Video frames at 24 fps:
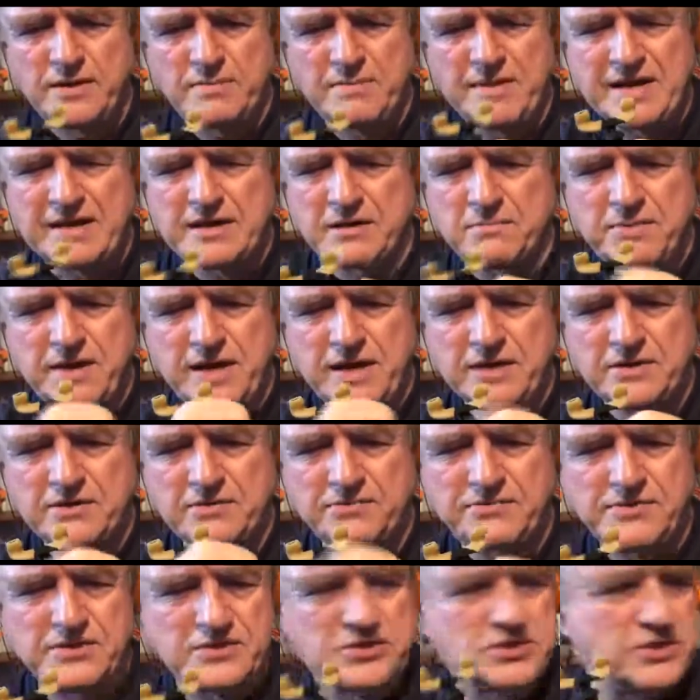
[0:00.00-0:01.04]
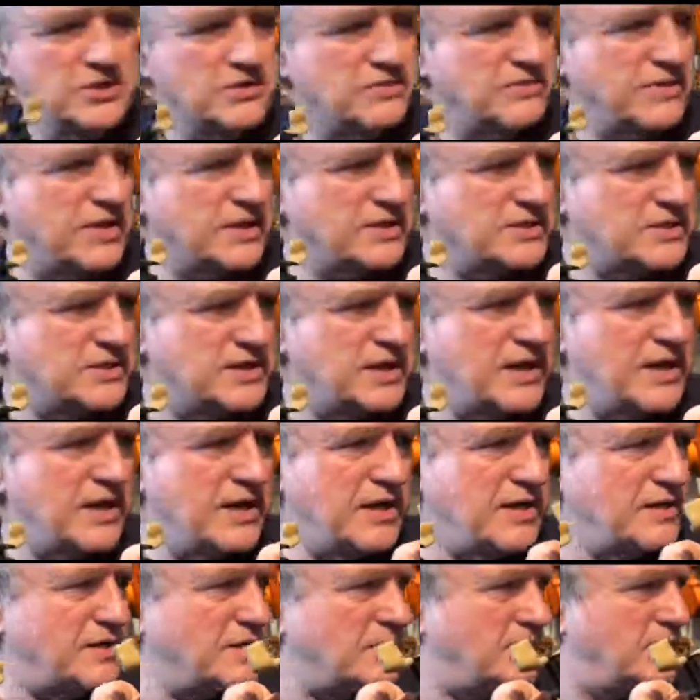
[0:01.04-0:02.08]
metal plate of the chin rest
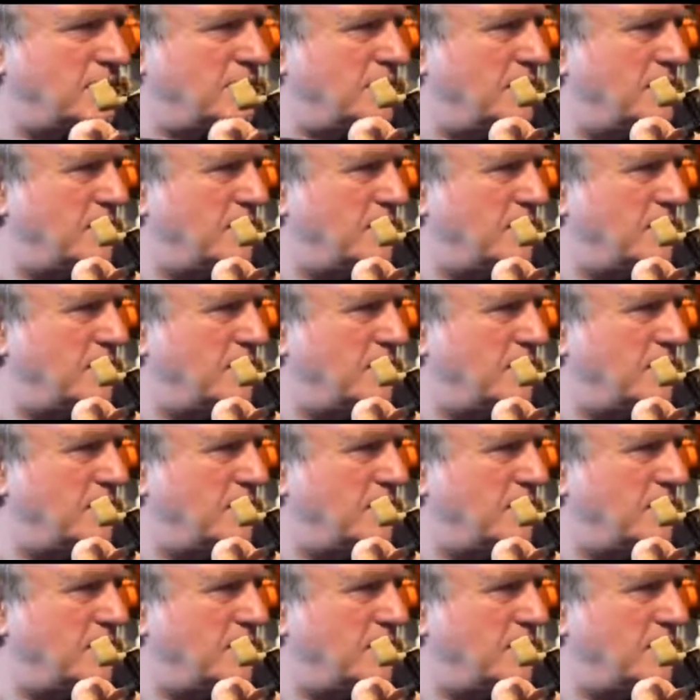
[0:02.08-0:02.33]
and